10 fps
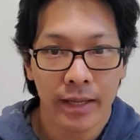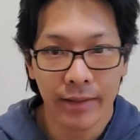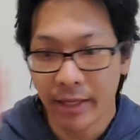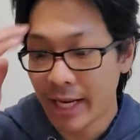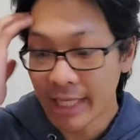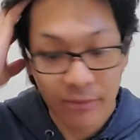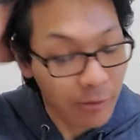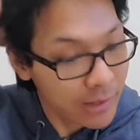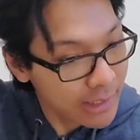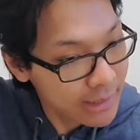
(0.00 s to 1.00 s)
And then as for
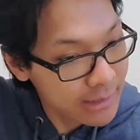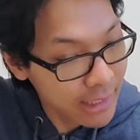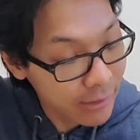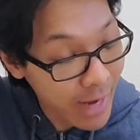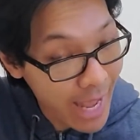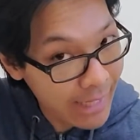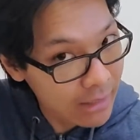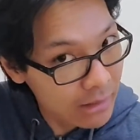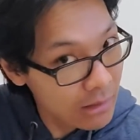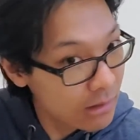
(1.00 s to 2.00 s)
things that are
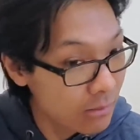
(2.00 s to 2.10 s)
added,